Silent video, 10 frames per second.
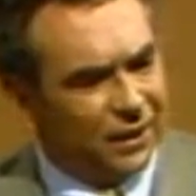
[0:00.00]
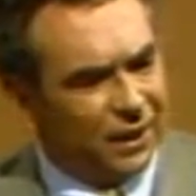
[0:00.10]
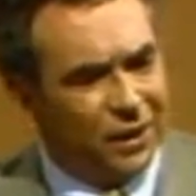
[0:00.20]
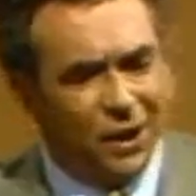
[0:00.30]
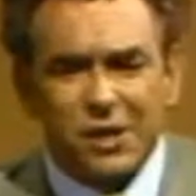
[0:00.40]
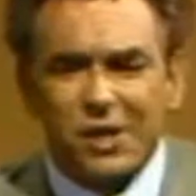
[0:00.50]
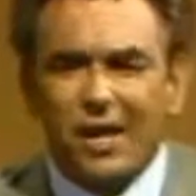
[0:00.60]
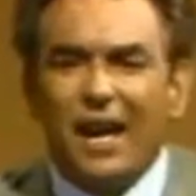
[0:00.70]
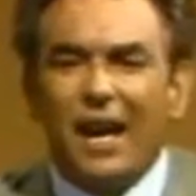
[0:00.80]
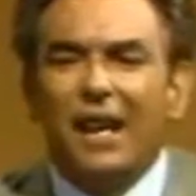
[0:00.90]
And God
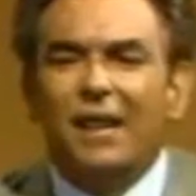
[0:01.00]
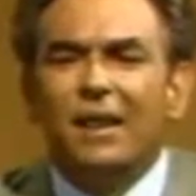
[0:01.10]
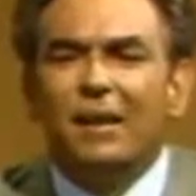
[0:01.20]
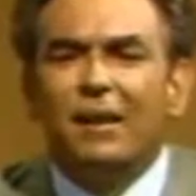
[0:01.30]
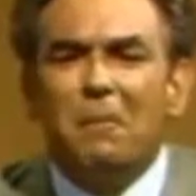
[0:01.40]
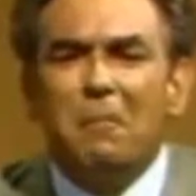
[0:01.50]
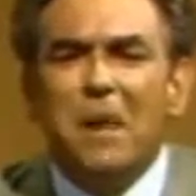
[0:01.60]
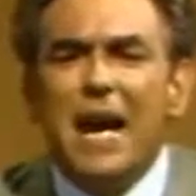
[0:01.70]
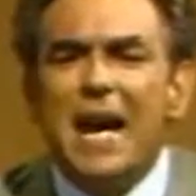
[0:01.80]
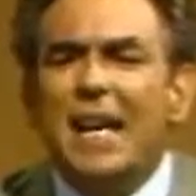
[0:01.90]
said, and the
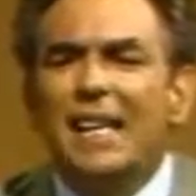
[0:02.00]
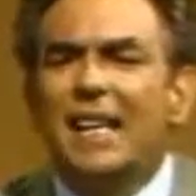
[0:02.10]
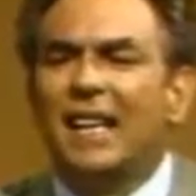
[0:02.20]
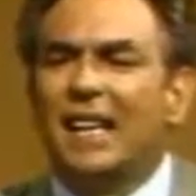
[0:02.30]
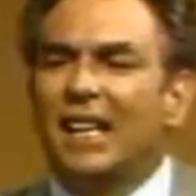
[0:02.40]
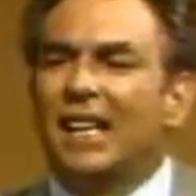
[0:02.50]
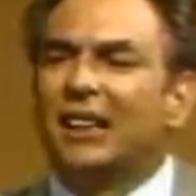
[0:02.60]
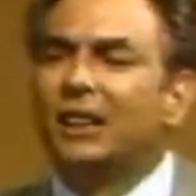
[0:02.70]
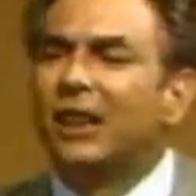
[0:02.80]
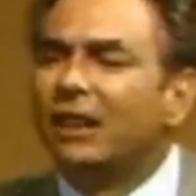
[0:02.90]
man
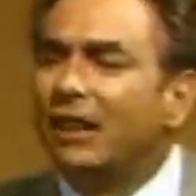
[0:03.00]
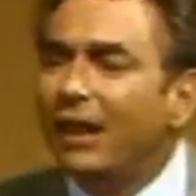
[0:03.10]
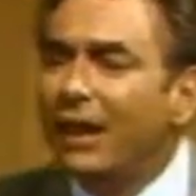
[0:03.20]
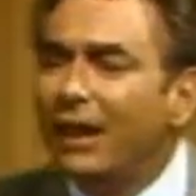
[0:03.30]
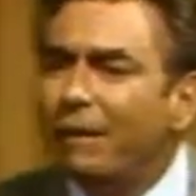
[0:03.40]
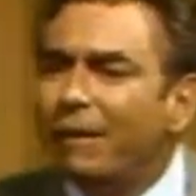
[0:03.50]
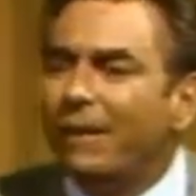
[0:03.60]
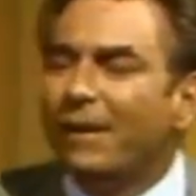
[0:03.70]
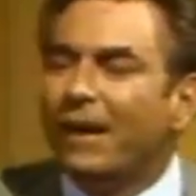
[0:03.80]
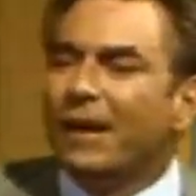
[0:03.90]
shall leave
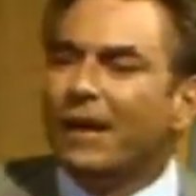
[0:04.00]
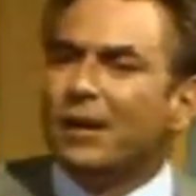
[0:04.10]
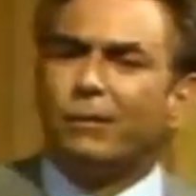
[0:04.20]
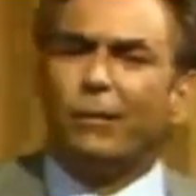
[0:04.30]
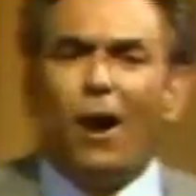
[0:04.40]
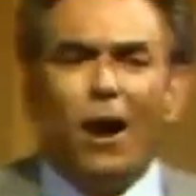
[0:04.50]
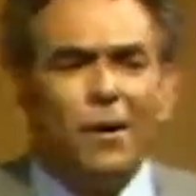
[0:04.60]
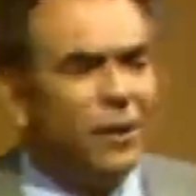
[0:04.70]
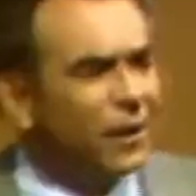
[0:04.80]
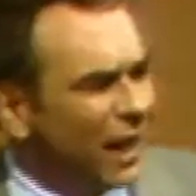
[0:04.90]
his
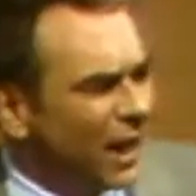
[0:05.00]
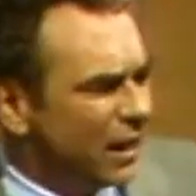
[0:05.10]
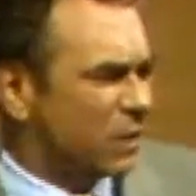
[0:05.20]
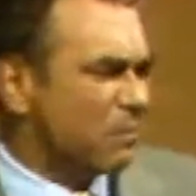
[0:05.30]
father and his